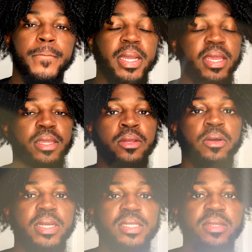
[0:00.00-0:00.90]
But hey, you know,
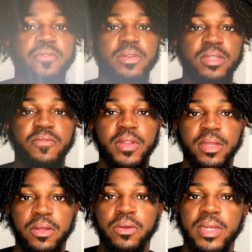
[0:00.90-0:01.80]
that's it for this
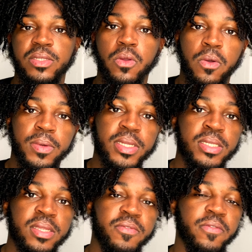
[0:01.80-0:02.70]
video. As always,
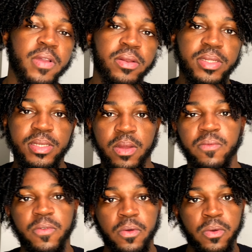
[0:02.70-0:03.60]
if you found this
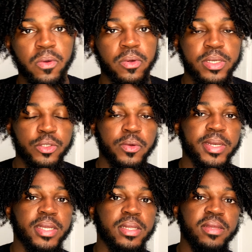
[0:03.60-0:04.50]
helpful or enjoyed
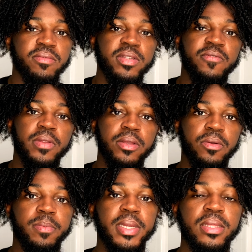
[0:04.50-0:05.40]
it, leave this video
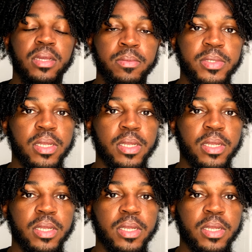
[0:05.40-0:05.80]
a big thumbs